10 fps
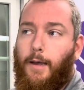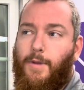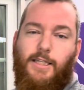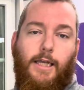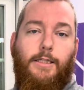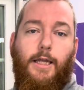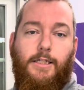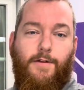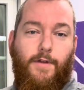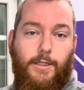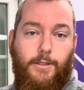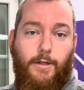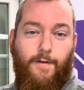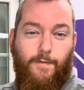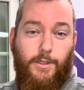It's
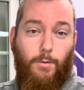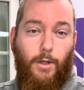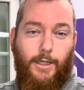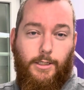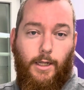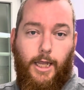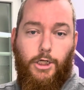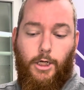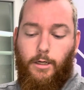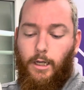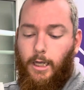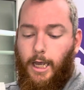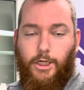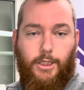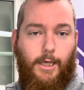invisible insulation.
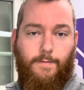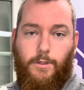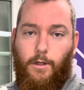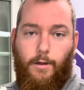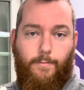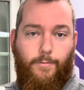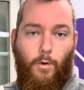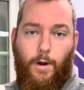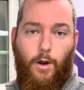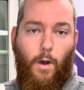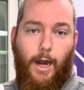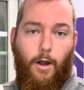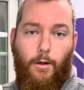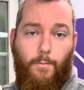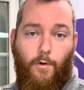It just gives the window
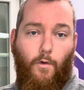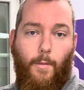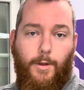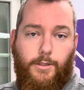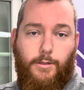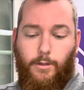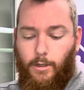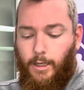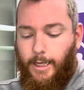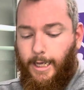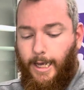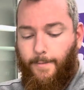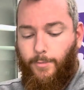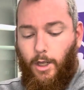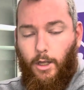higher performance.
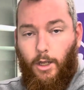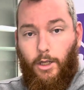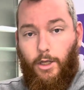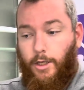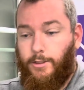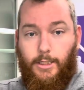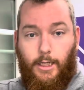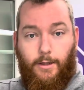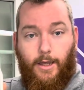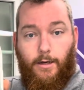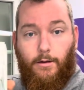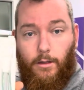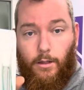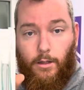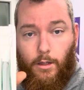You can see that
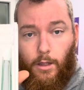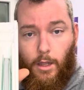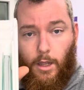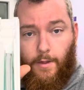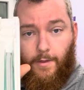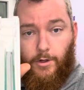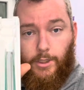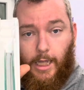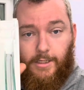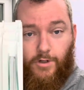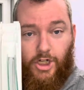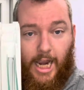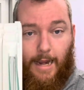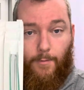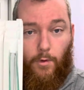there's lots of
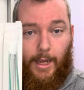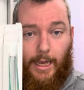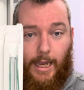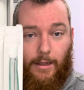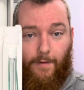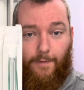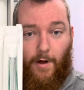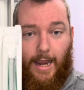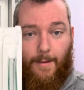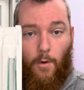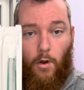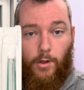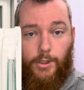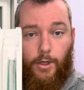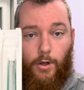chambering in the frame
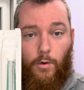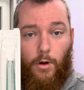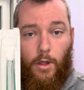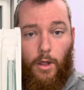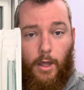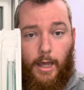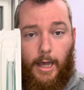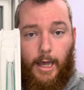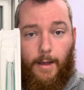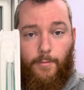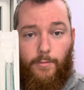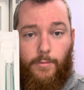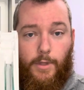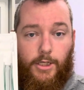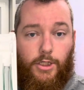also.
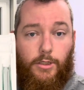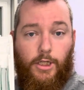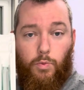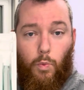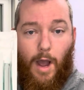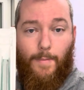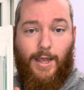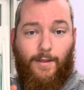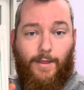This webbing